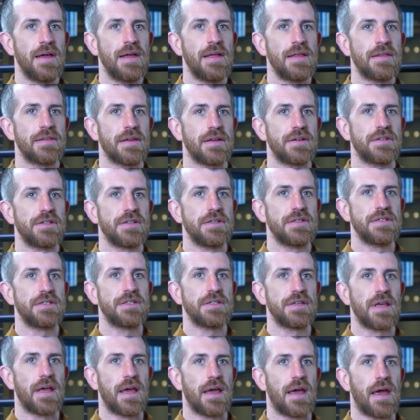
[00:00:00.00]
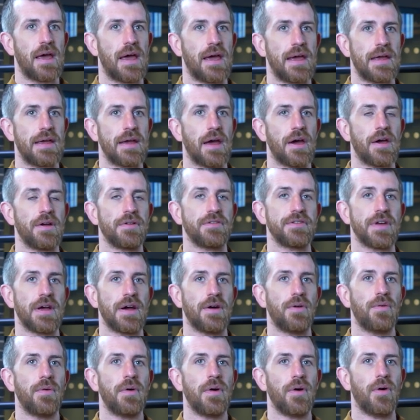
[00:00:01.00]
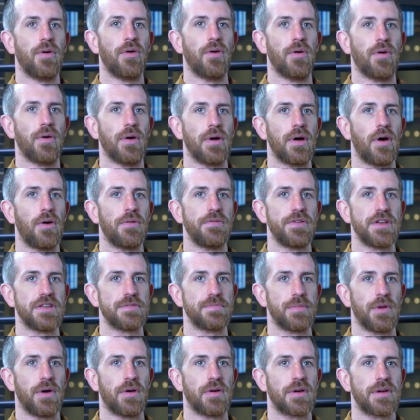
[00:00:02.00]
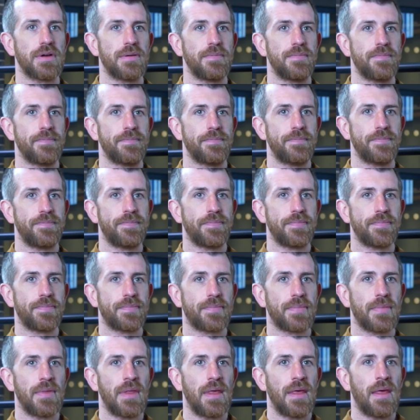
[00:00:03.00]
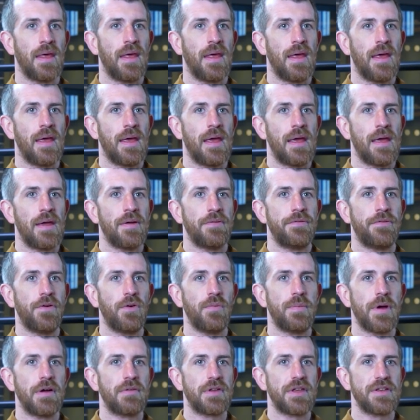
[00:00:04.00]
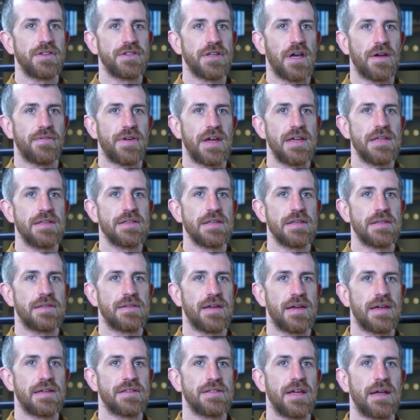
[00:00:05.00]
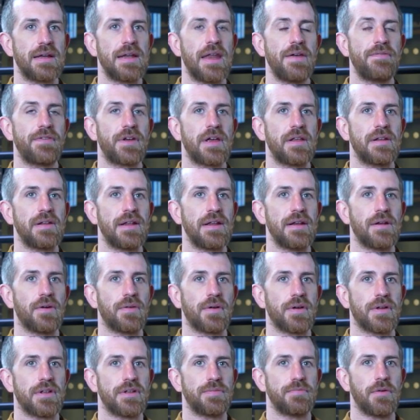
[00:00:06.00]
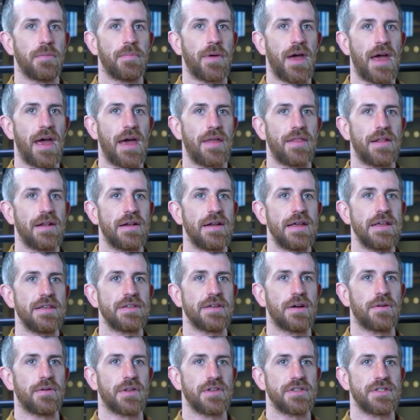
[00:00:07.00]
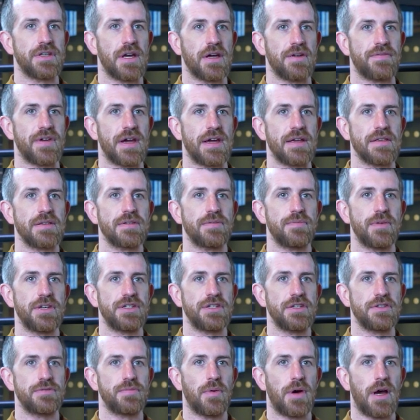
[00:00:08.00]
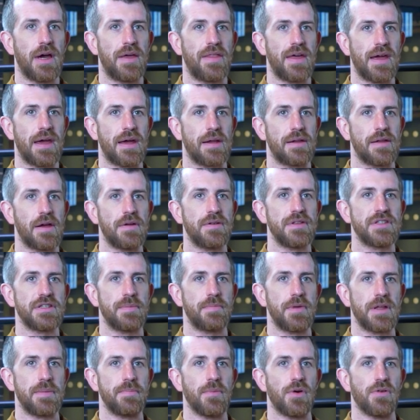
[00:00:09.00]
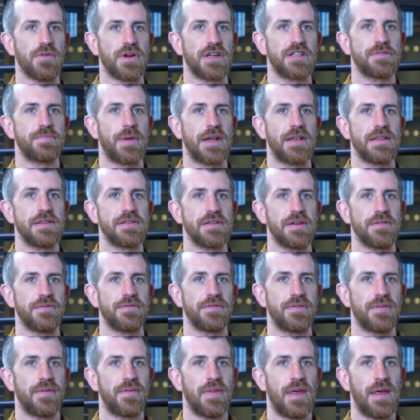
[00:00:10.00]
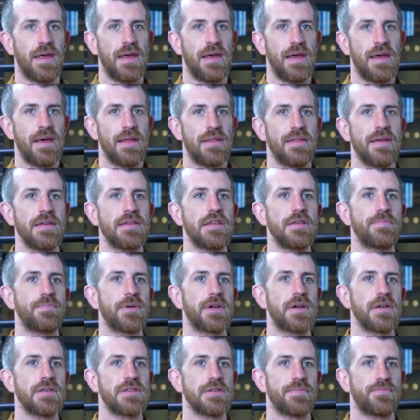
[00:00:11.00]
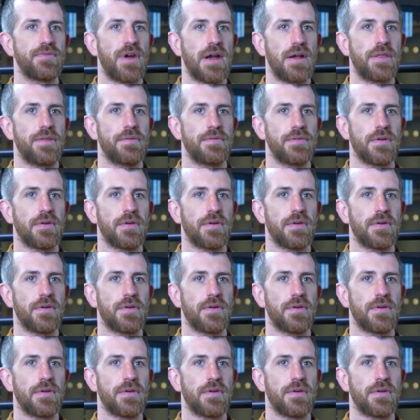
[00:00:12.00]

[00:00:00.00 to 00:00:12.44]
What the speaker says: such as a hotel or office block. Full building surveys take significantly longer to prepare than leaseholder surveys, which is why they are noticeably more expensive. This is because the breadth of